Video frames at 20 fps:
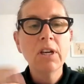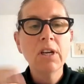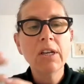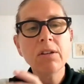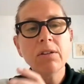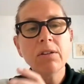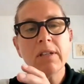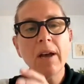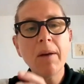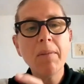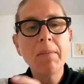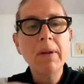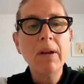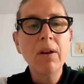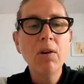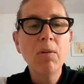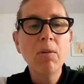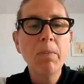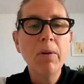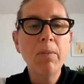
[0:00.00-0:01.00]
Can you tell me a
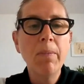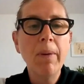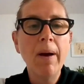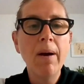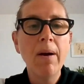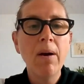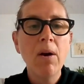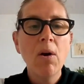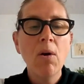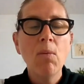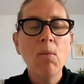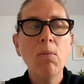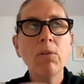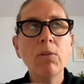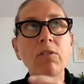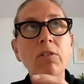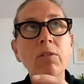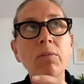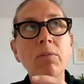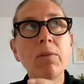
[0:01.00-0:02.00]
little bit about
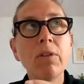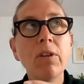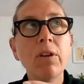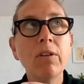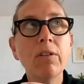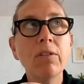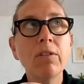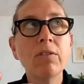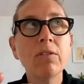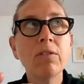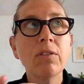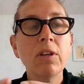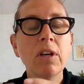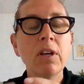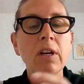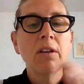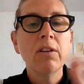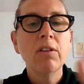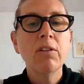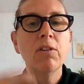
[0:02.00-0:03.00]
what some of those,
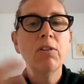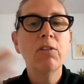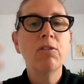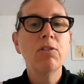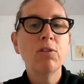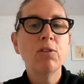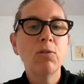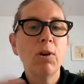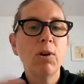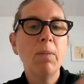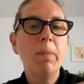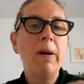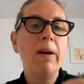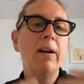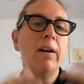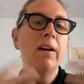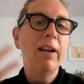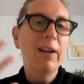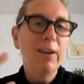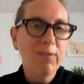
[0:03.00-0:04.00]
because you talk about
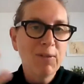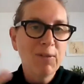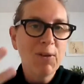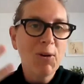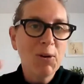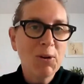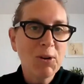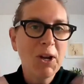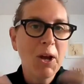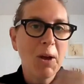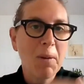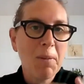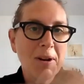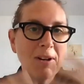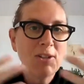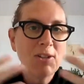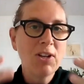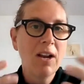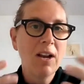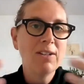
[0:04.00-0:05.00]
kind of
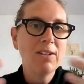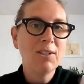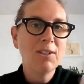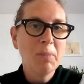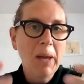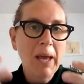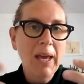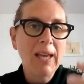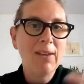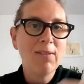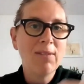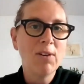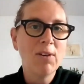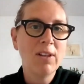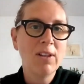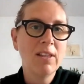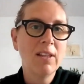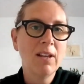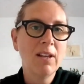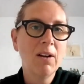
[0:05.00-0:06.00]
ongoing challenging behavior,
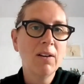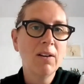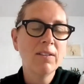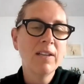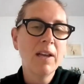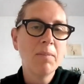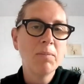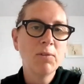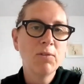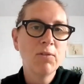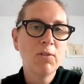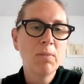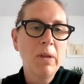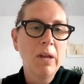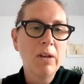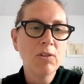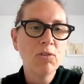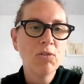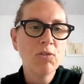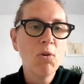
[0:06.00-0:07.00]
I think that stems from
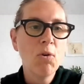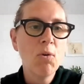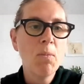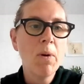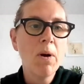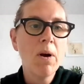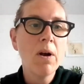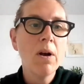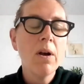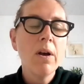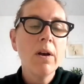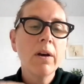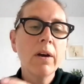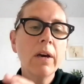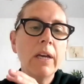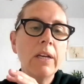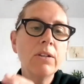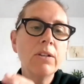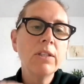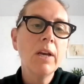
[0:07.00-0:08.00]
that trauma.
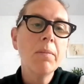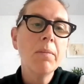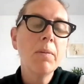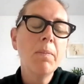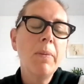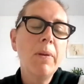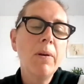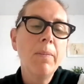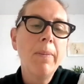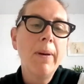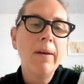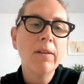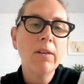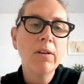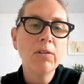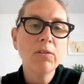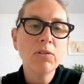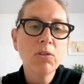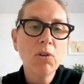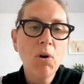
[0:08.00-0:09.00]
Can you tell me a bit about
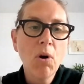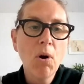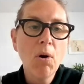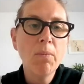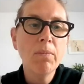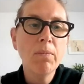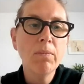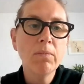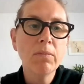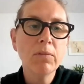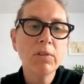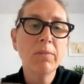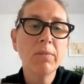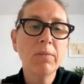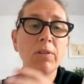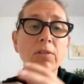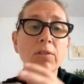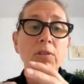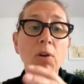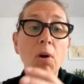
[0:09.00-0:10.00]
some of
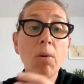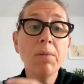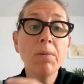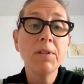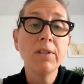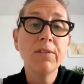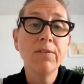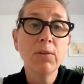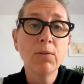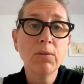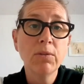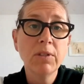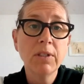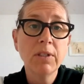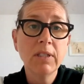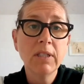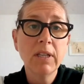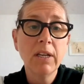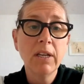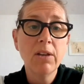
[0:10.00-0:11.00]
those common
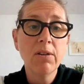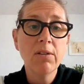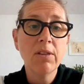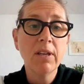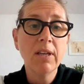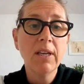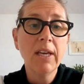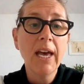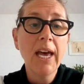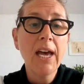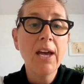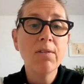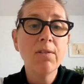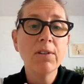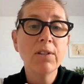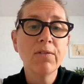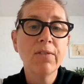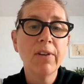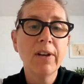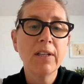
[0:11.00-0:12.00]
difficulties that you think
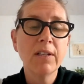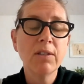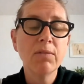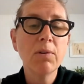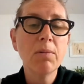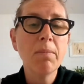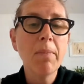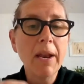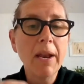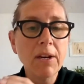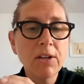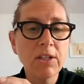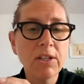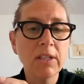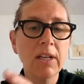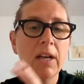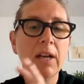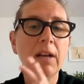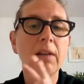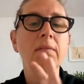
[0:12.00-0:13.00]
carers face when
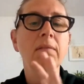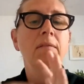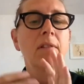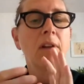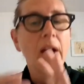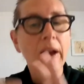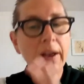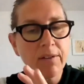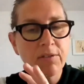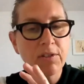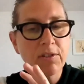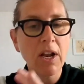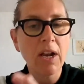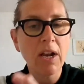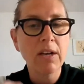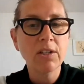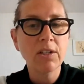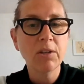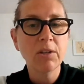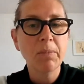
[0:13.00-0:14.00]
managing that kind of
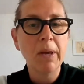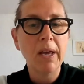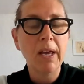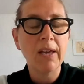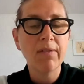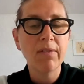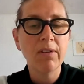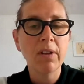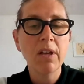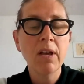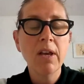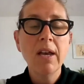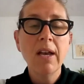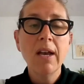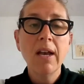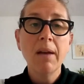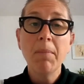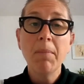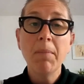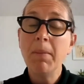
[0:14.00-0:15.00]
challenging behavior,
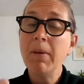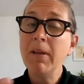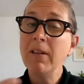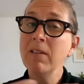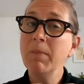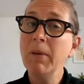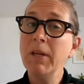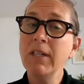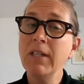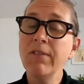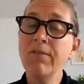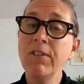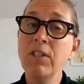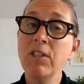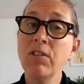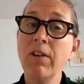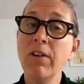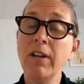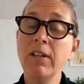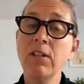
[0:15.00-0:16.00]
maybe especially if
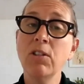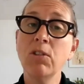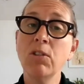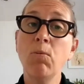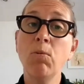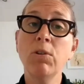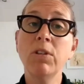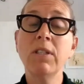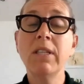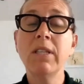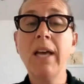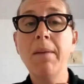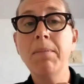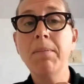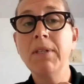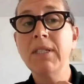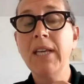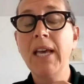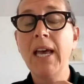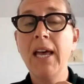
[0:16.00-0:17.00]
it's directed towards them
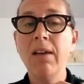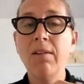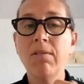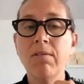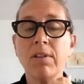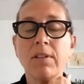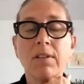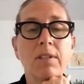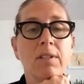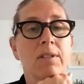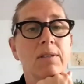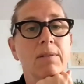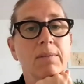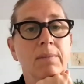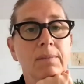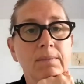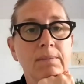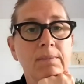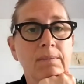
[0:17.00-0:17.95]
as carers?